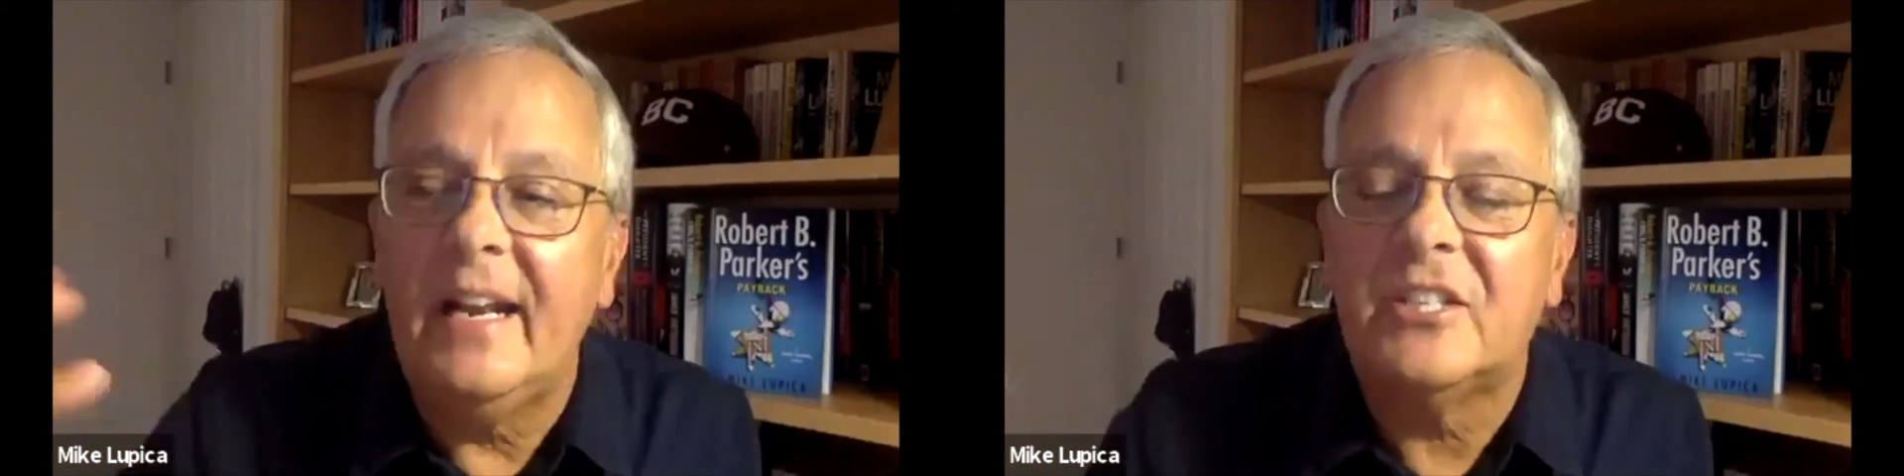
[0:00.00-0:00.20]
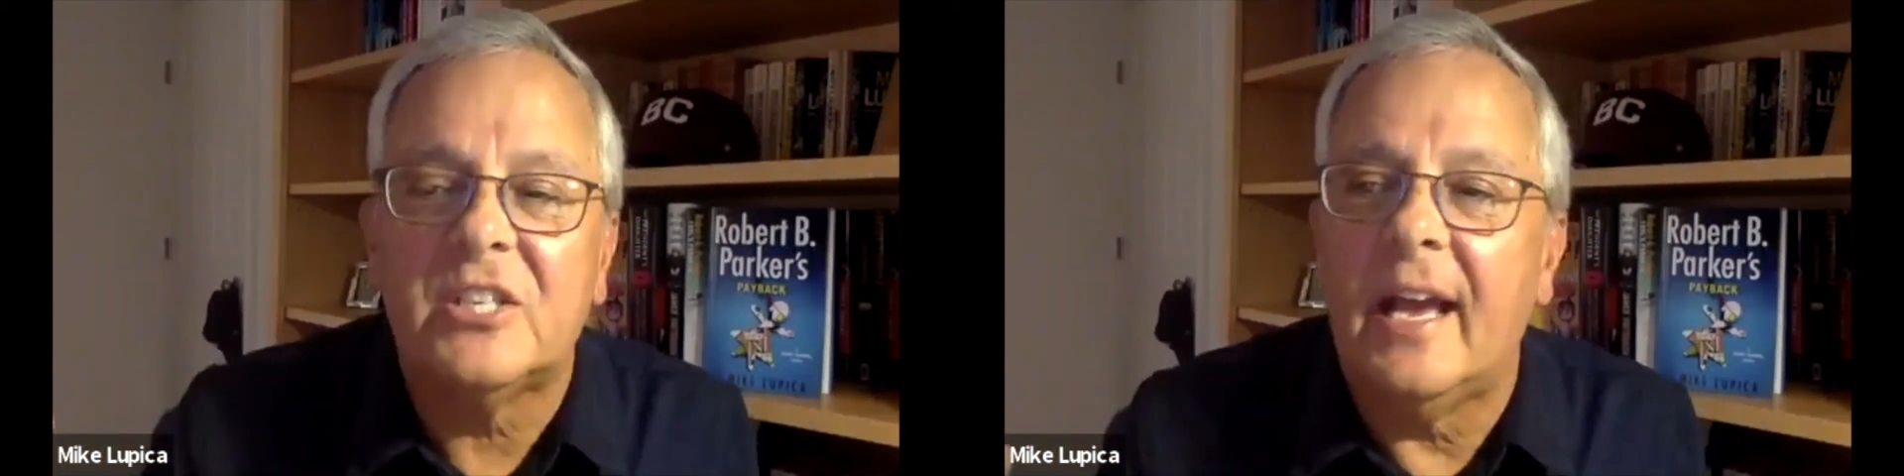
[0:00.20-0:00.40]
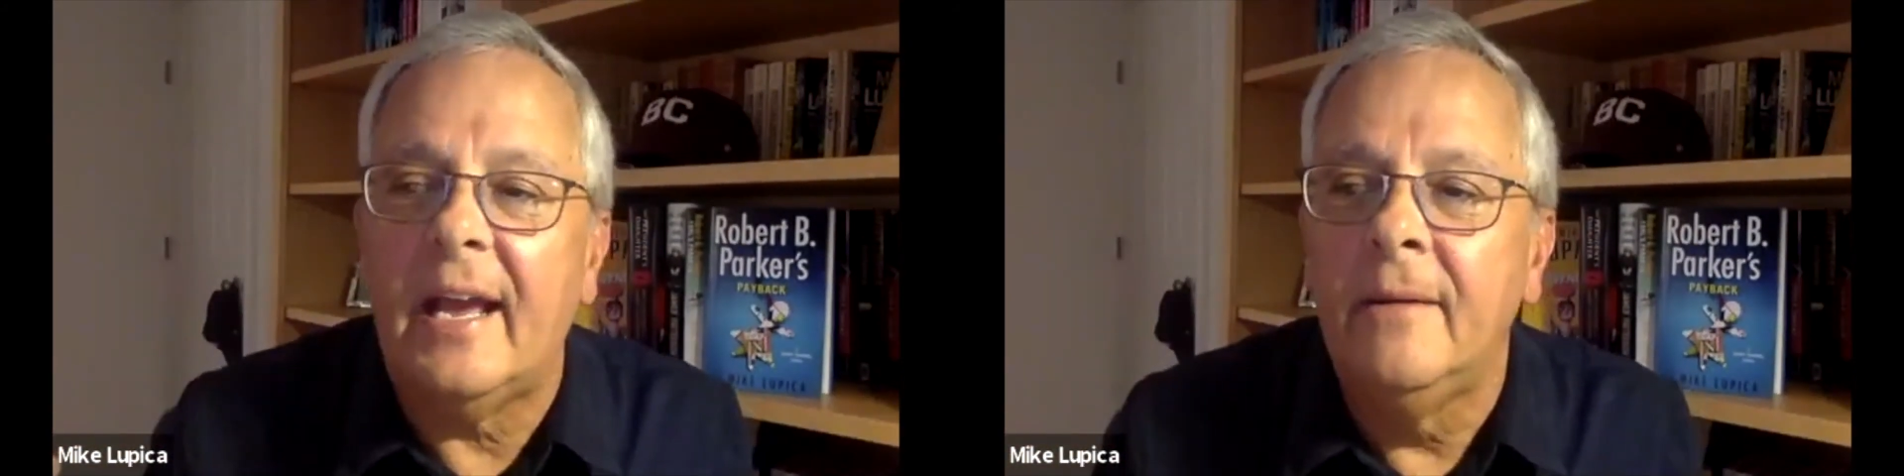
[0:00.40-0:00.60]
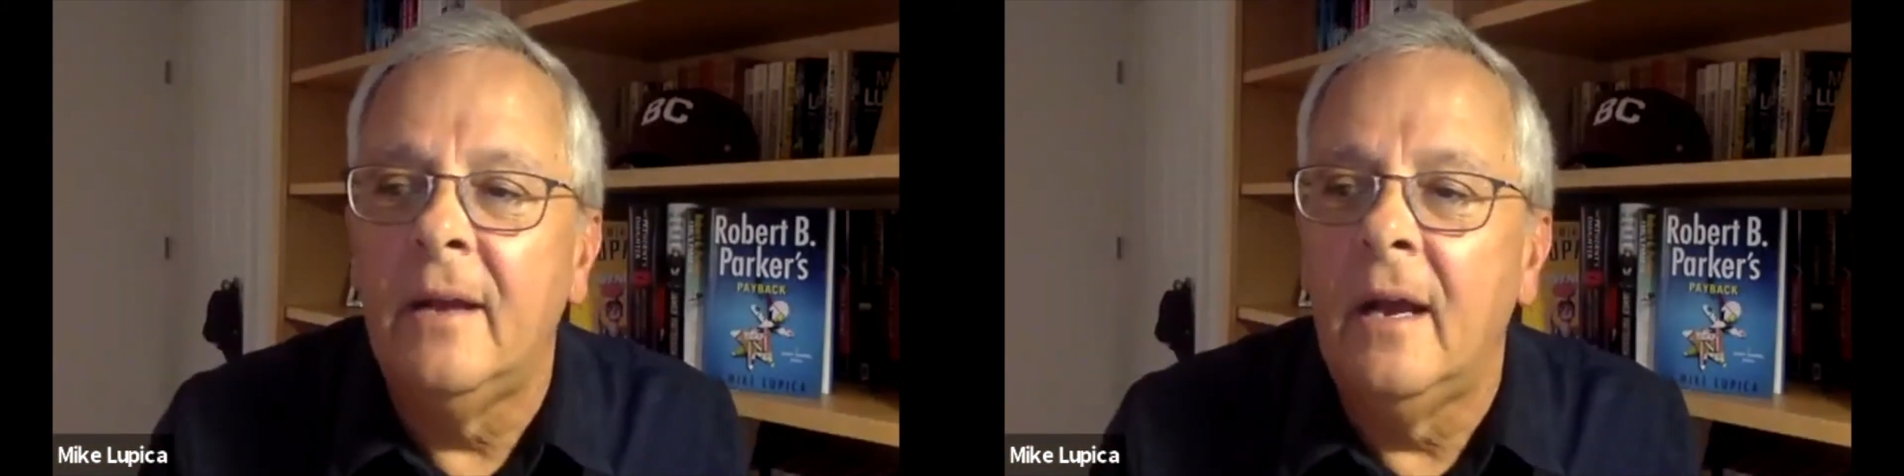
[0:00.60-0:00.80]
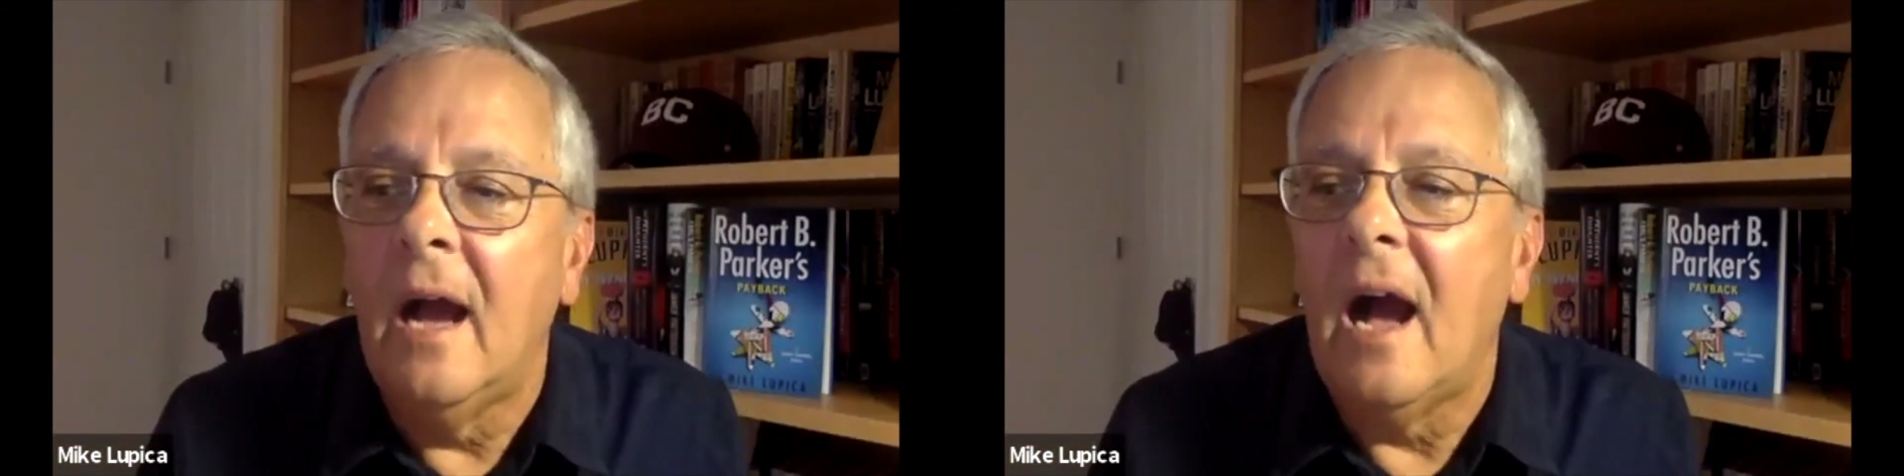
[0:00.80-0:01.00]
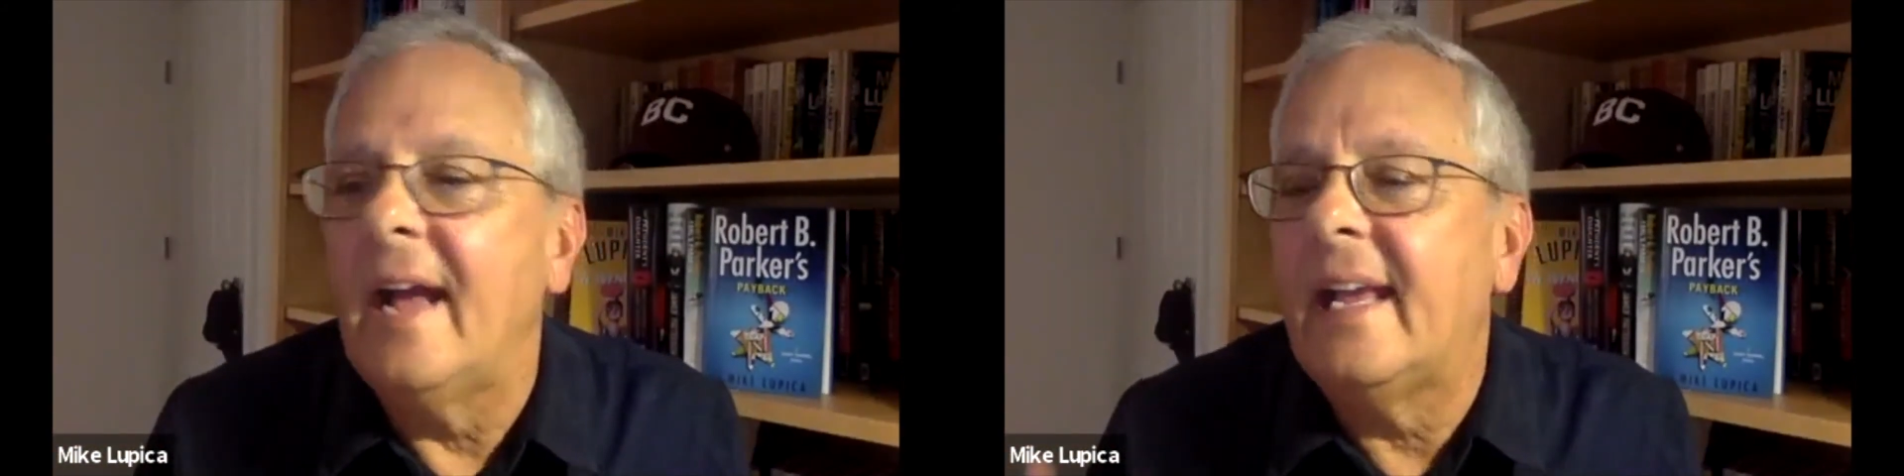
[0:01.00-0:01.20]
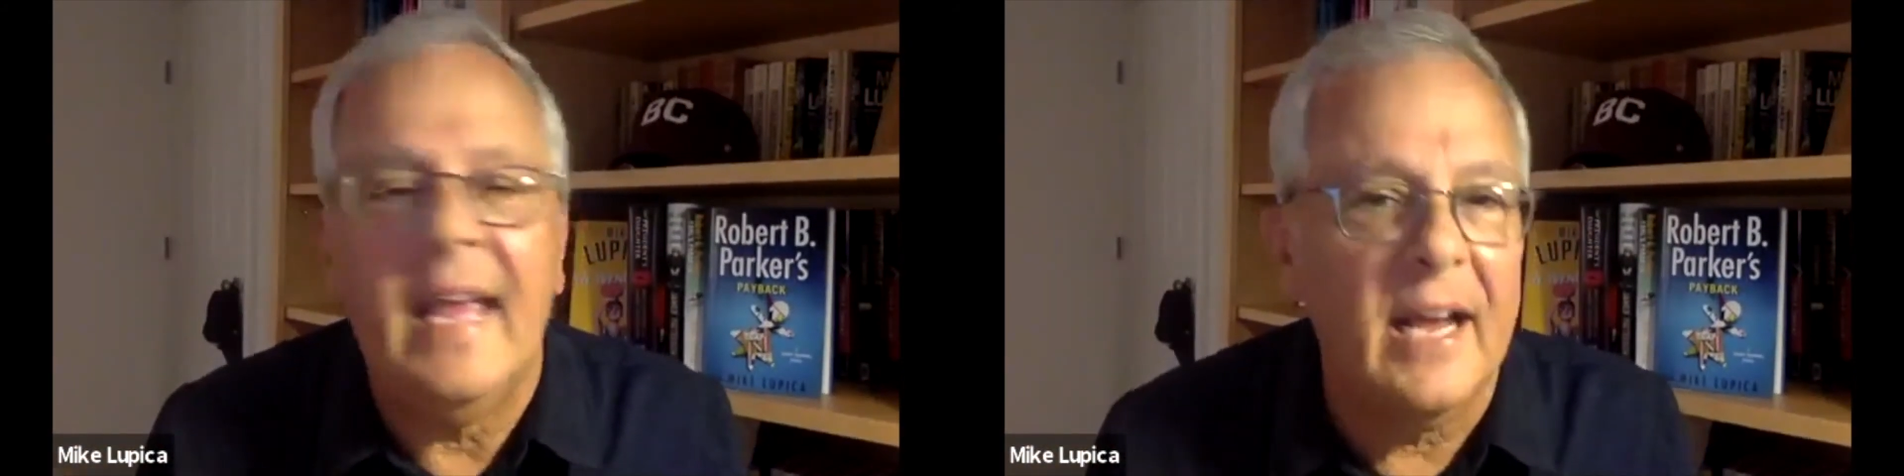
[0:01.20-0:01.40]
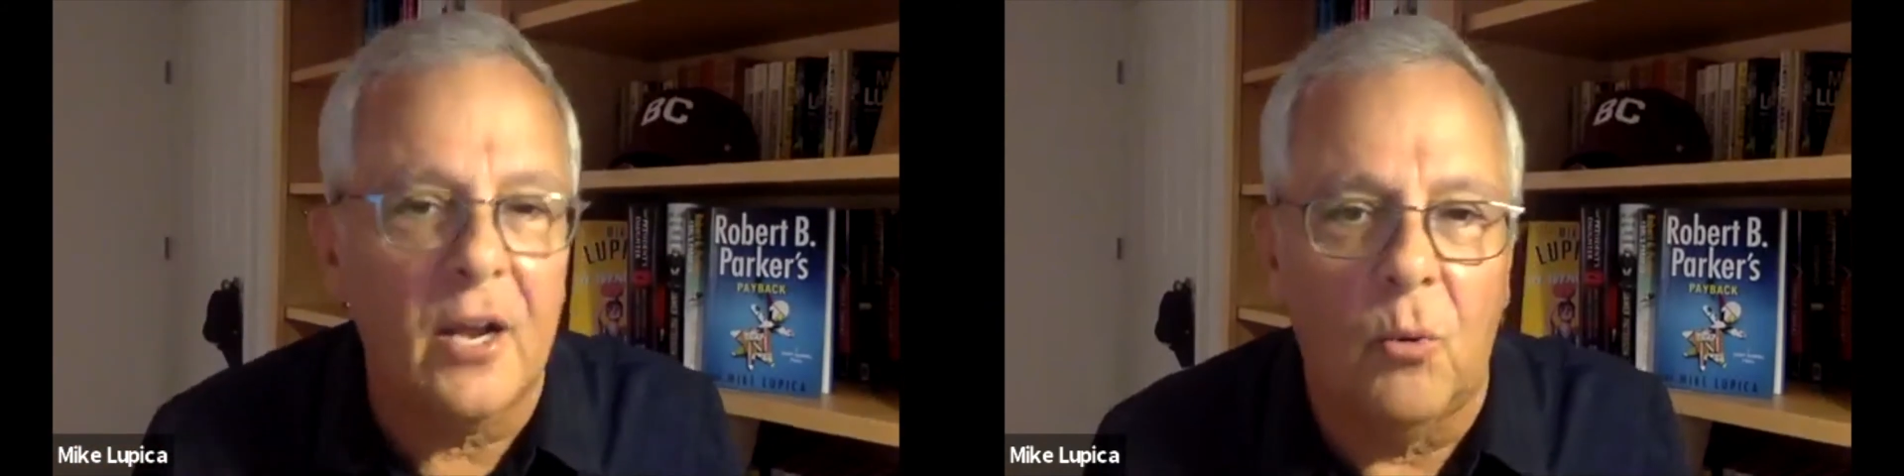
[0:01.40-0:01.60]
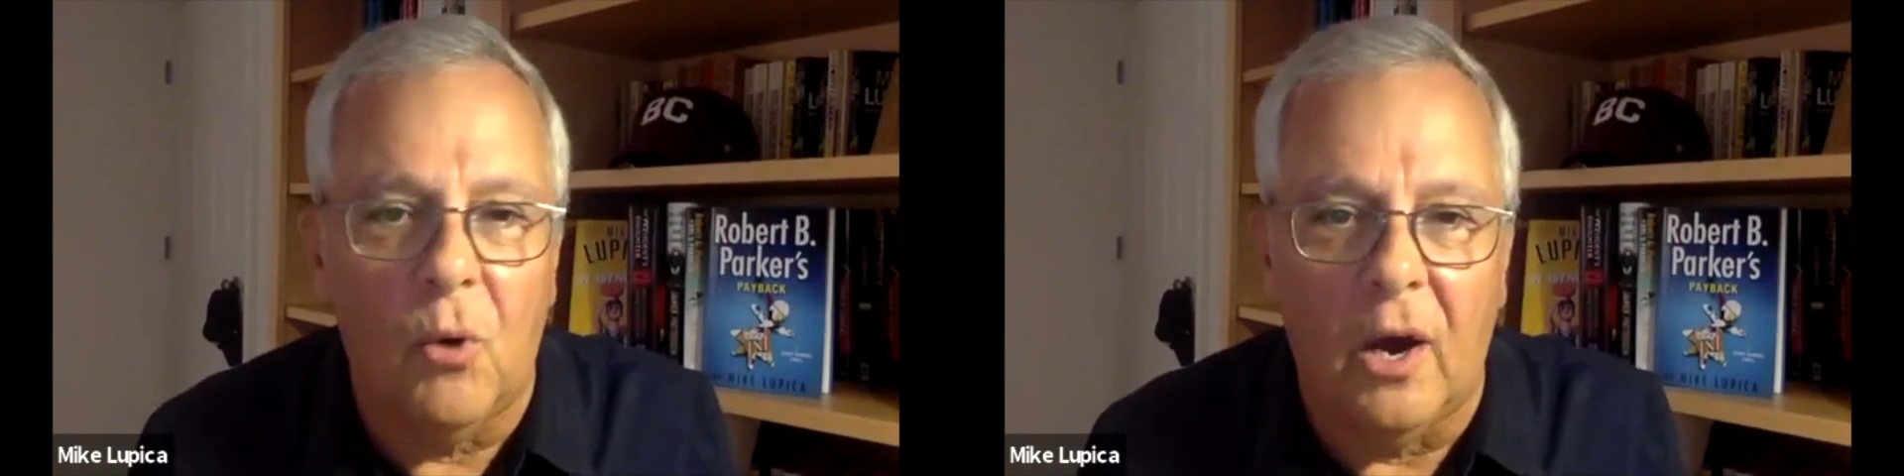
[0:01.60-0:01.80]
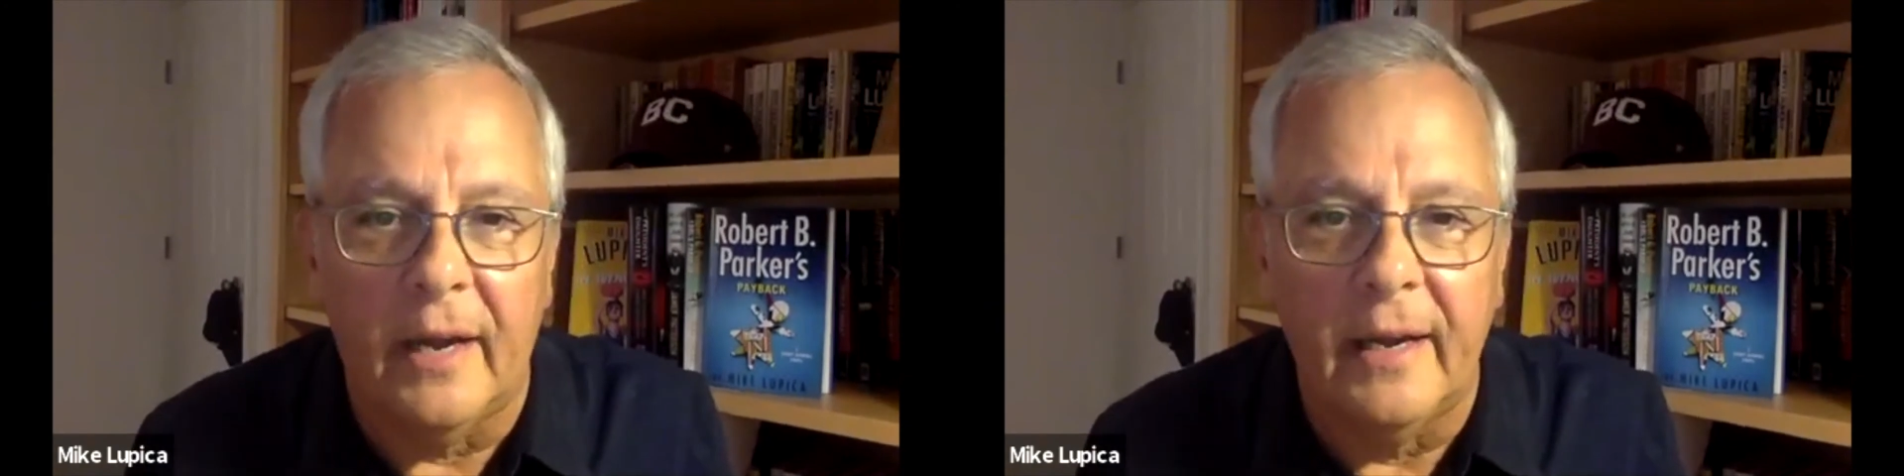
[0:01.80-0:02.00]
say, I can't go
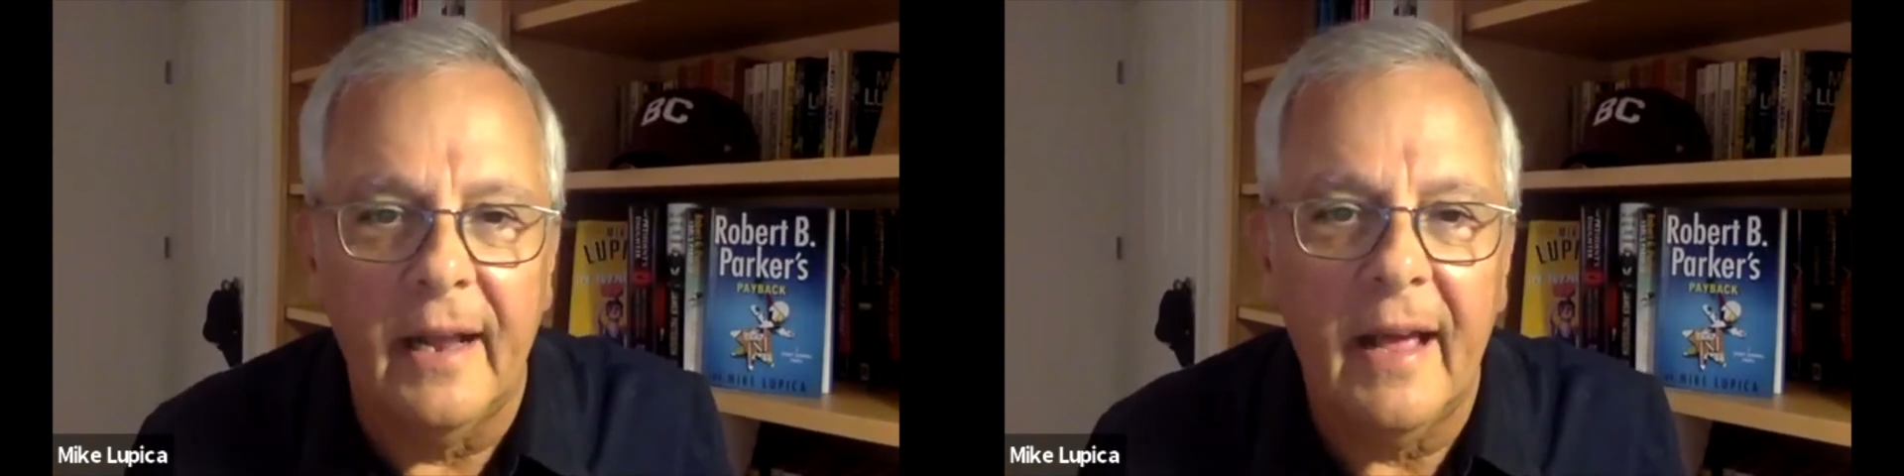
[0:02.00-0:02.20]
on.